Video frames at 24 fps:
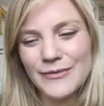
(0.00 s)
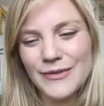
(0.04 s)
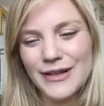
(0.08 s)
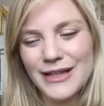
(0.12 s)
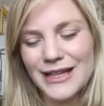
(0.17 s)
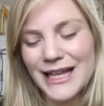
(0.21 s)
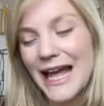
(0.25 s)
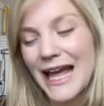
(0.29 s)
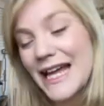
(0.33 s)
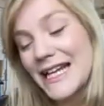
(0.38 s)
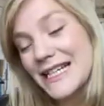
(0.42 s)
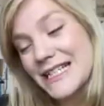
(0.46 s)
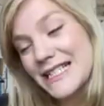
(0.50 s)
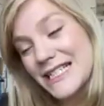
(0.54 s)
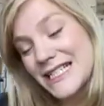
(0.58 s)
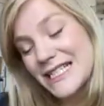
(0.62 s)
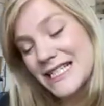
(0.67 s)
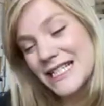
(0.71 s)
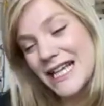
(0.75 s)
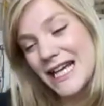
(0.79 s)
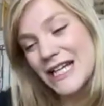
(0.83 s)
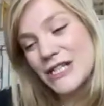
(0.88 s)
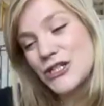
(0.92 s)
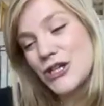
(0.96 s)
it
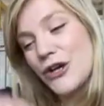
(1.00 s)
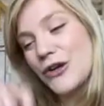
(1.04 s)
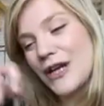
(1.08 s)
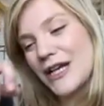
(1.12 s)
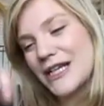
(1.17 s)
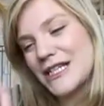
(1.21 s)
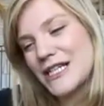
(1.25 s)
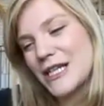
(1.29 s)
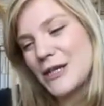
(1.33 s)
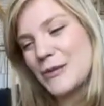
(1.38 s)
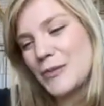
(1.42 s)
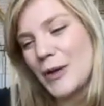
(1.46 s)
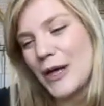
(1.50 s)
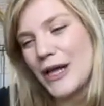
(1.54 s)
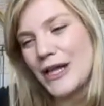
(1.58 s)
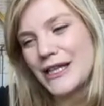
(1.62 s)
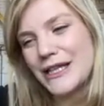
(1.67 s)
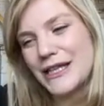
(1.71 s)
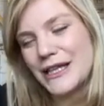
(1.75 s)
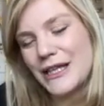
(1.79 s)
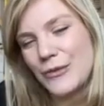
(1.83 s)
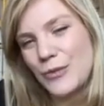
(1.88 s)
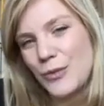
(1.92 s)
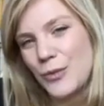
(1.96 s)
didn't get shown actually,
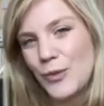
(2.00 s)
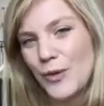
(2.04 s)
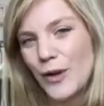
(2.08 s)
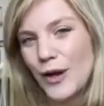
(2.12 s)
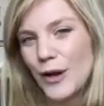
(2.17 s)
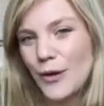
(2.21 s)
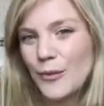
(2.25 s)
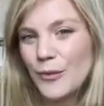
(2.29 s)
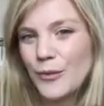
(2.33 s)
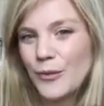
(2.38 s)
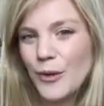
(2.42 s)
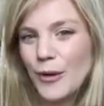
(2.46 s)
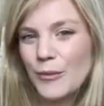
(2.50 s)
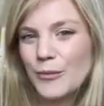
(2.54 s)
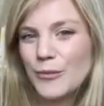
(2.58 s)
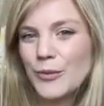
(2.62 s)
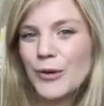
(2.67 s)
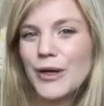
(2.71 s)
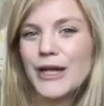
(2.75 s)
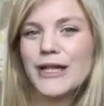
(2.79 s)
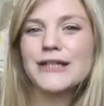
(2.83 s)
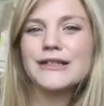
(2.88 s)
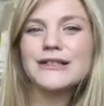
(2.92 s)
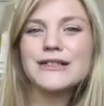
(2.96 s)
but at one
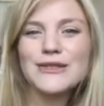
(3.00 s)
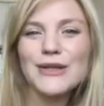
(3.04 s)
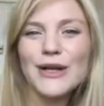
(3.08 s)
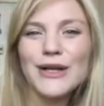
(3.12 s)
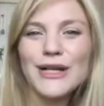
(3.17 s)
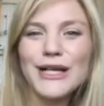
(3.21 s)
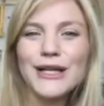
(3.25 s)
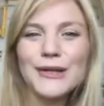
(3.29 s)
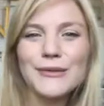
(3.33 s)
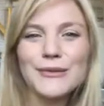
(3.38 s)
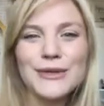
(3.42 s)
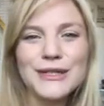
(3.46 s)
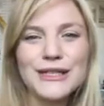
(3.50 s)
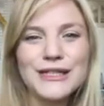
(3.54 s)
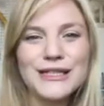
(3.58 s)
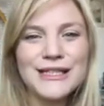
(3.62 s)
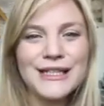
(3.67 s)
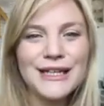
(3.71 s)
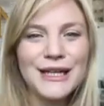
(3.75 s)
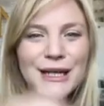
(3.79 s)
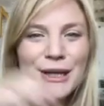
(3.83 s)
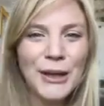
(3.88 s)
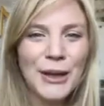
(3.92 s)
point Sunny was